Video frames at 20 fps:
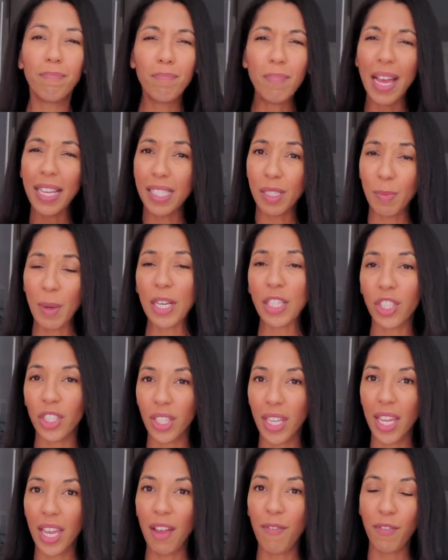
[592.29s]

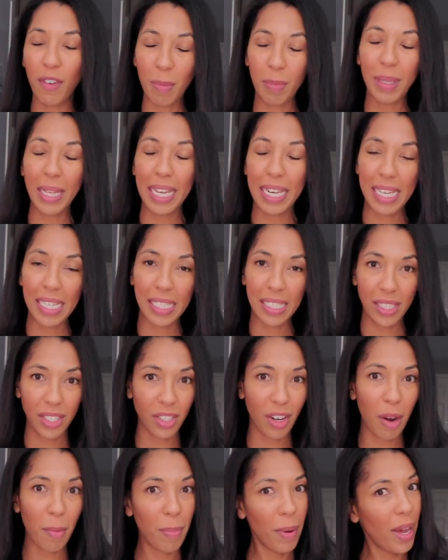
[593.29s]
especially if you're planning to
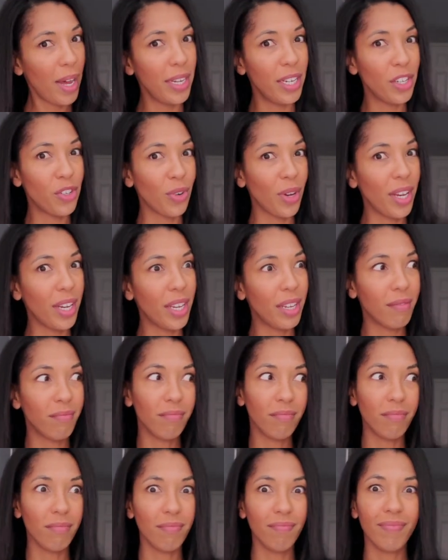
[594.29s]
start potty training. And
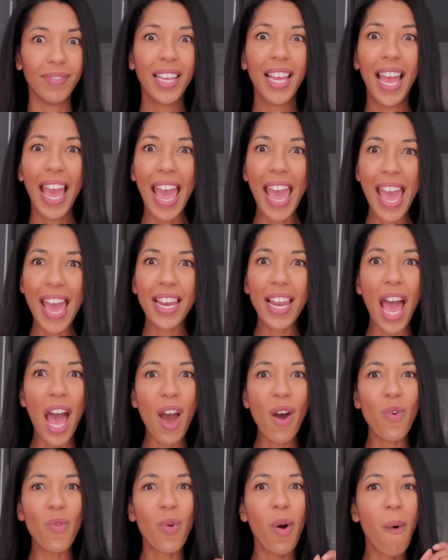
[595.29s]

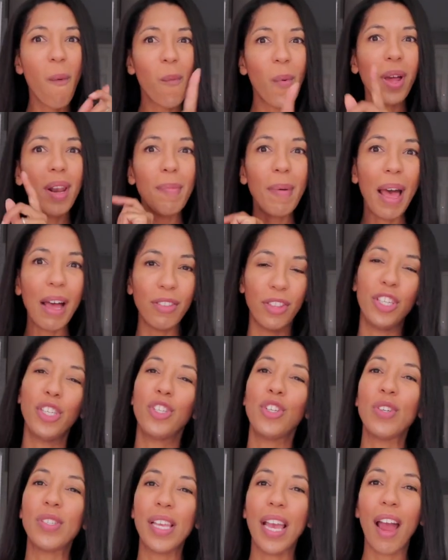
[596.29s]
oh, what about the
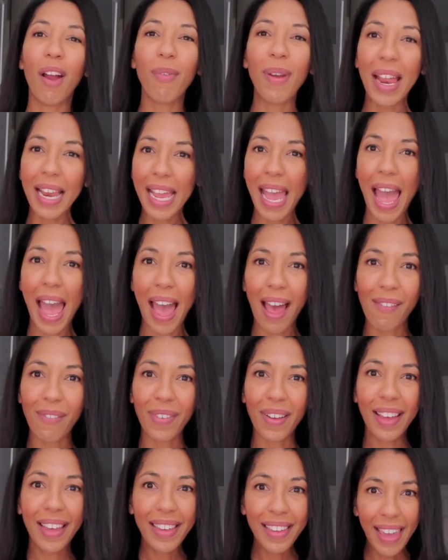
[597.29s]
shoes they already have?
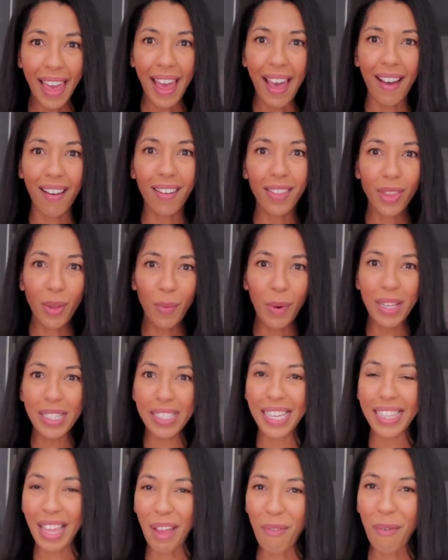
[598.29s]
Yeah, the ones
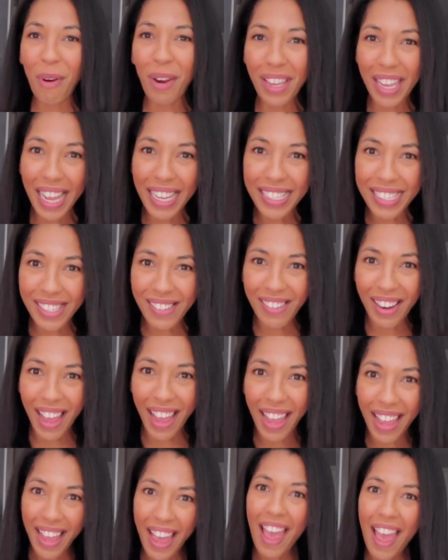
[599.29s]
that they wore
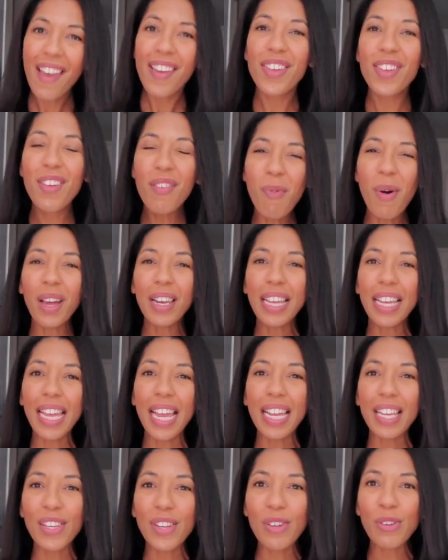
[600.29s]
yesterday. You want to
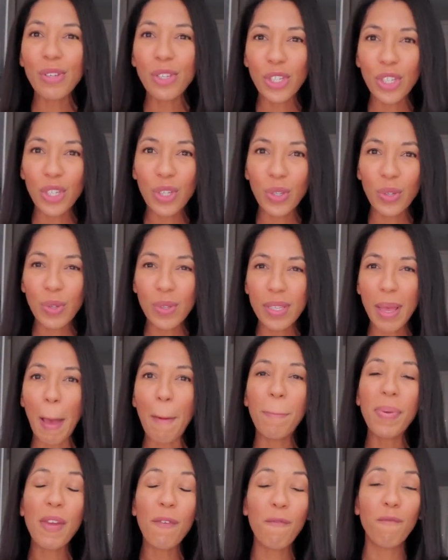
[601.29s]
get new shoes
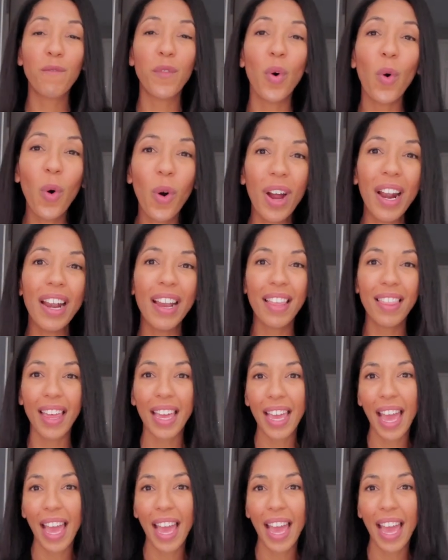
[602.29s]
before they